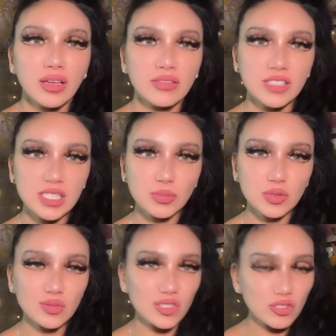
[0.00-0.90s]

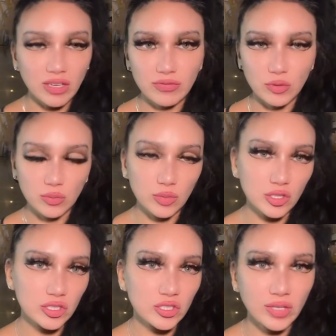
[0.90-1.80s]
Visible is
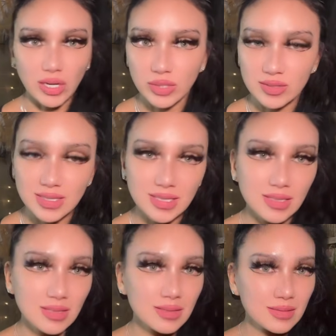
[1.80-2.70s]
straightforward. You get what you
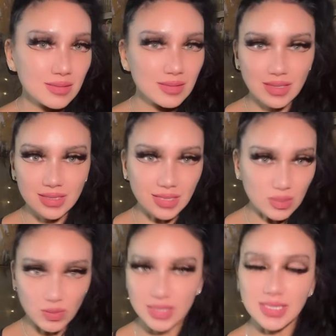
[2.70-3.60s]
see. It
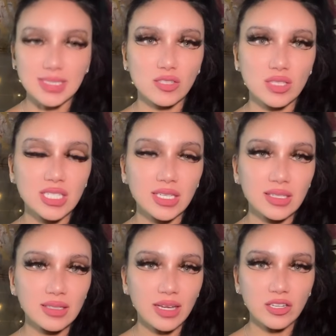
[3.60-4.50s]
does what it says on the
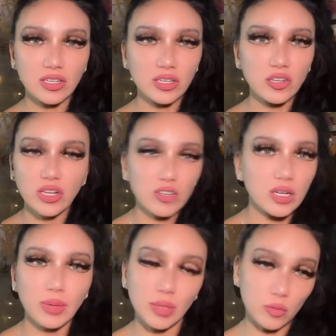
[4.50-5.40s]
tin, and you're never
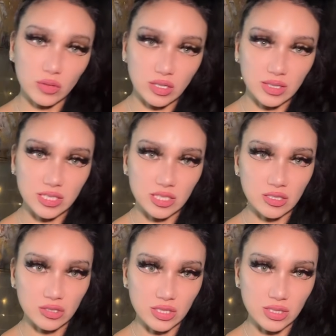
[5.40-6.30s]
going to pay more than
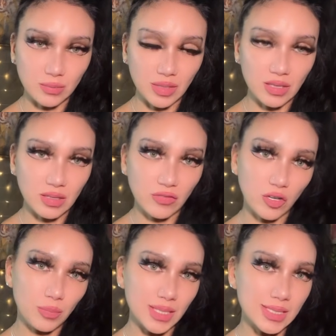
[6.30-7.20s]
$19 a month if you're
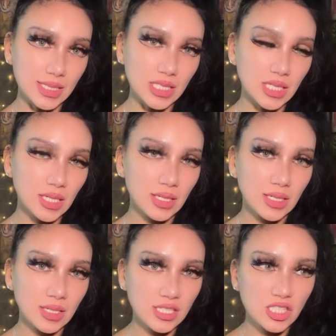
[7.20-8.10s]
on basic.
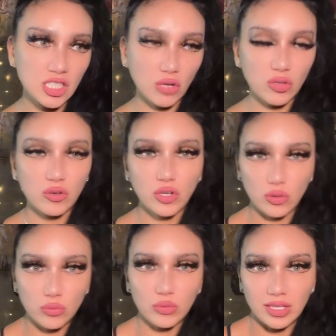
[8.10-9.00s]
So you
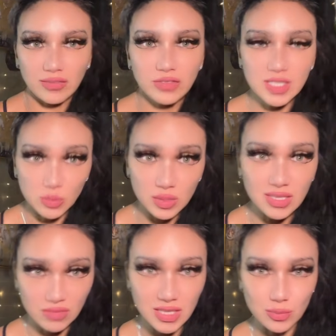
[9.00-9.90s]
know what Visible
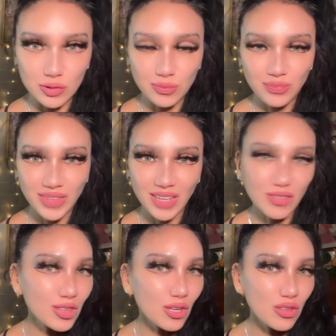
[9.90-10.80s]
is. Visible.
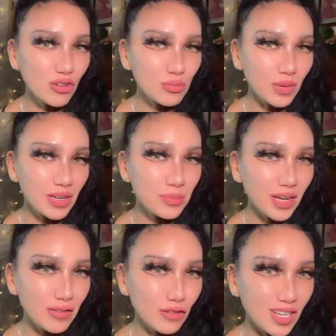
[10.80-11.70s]
Even though they're owned by
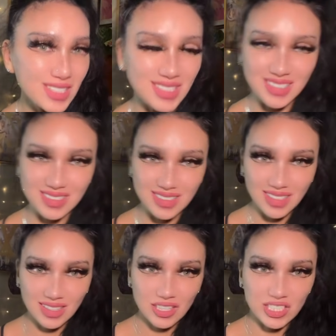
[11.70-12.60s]
Verizon,
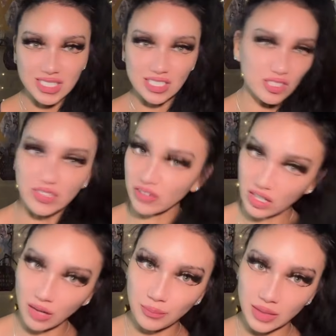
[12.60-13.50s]
they're still a different
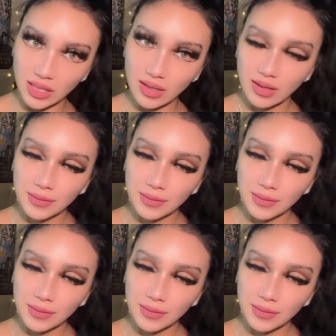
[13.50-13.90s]
company.